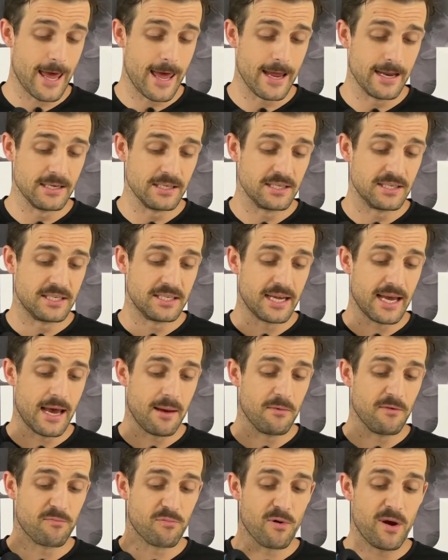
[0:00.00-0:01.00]
And
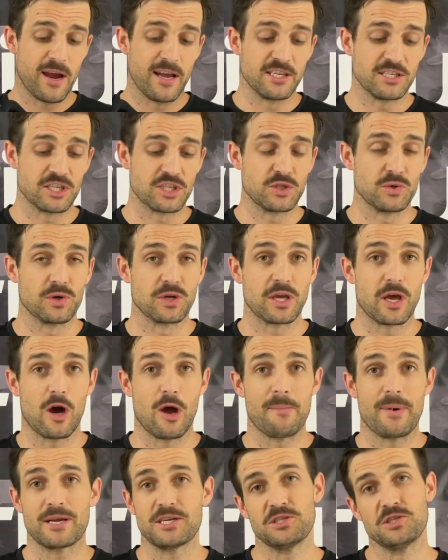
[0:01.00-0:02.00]
if brands are sort of
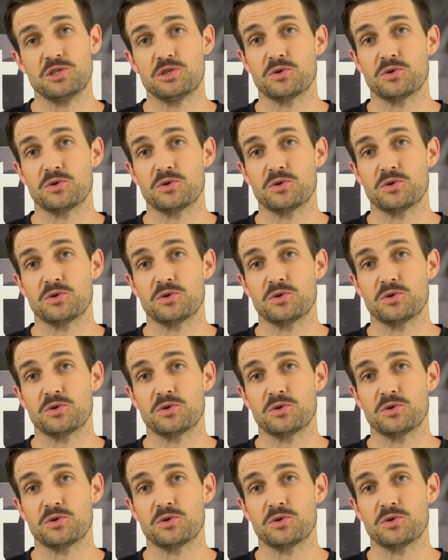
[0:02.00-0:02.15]
going back to the